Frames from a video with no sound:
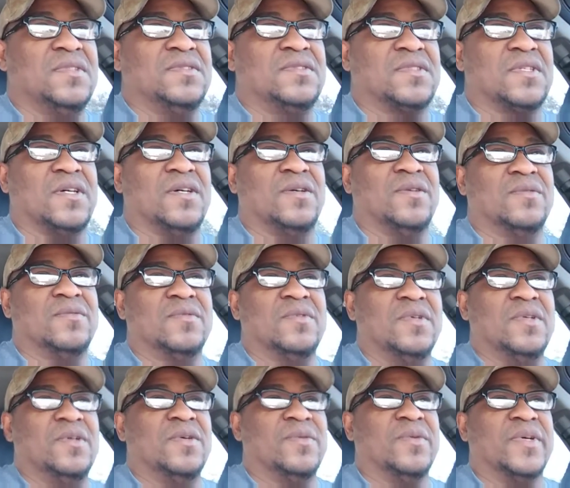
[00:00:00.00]
So
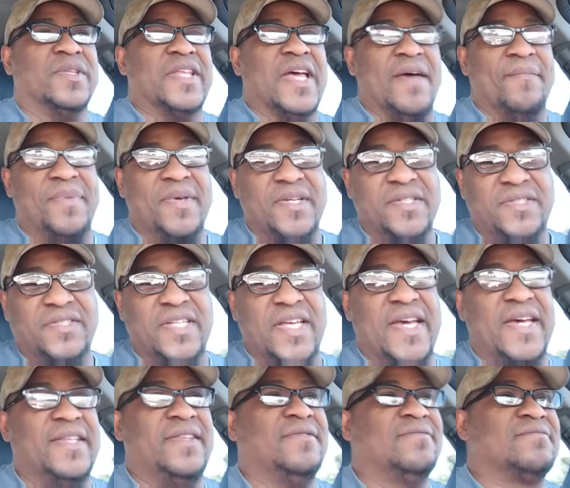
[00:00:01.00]
with that being
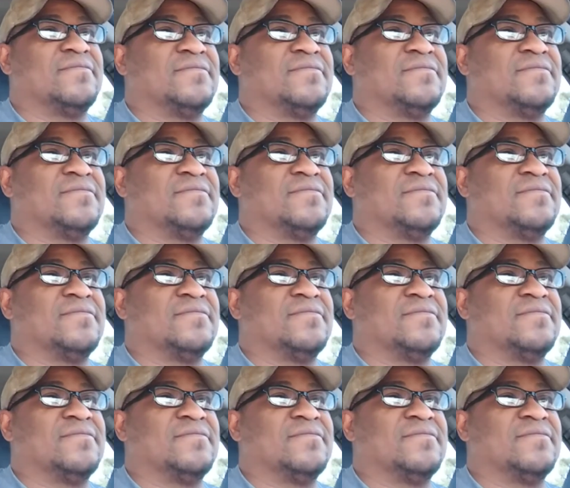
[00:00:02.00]
said,